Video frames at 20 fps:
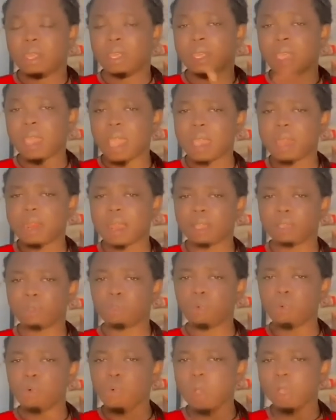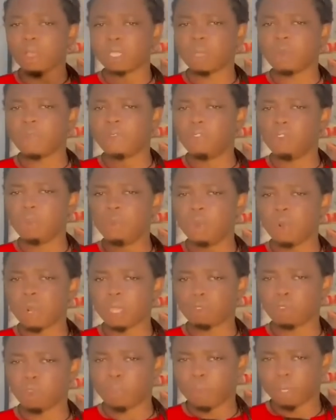Ghana, so who are some food
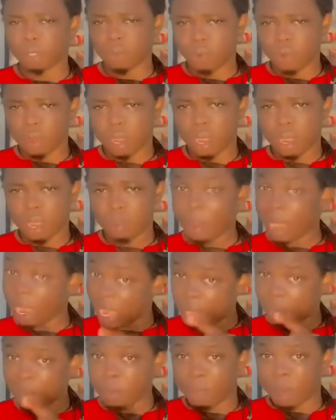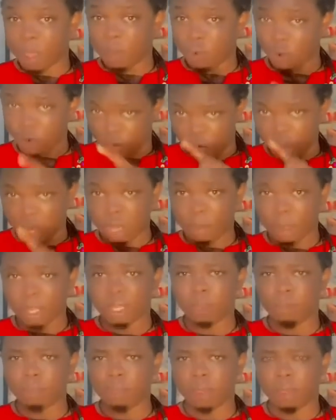owners of this whole car? My cabby pen, go for the
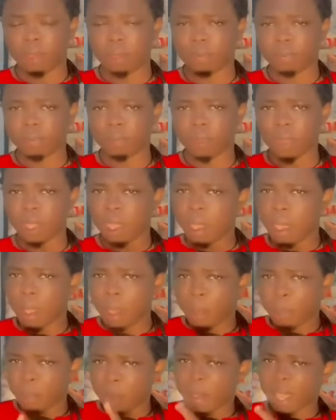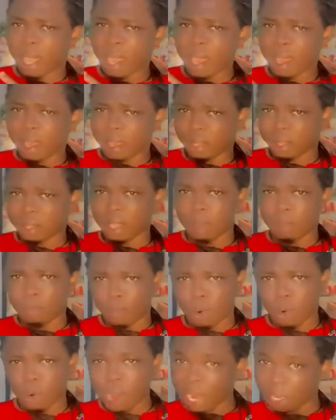matem pen. If I can't can
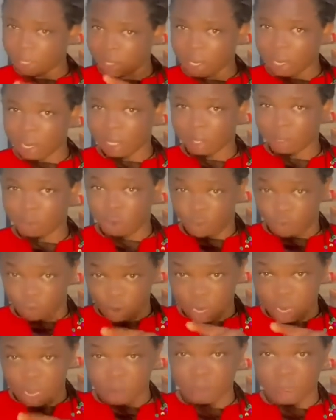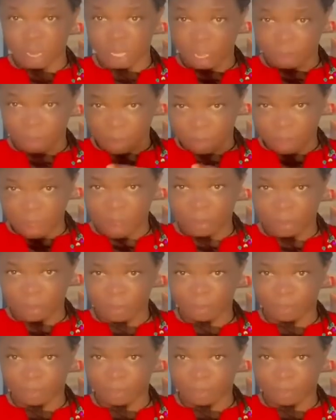tampo accident, go for the matem babe.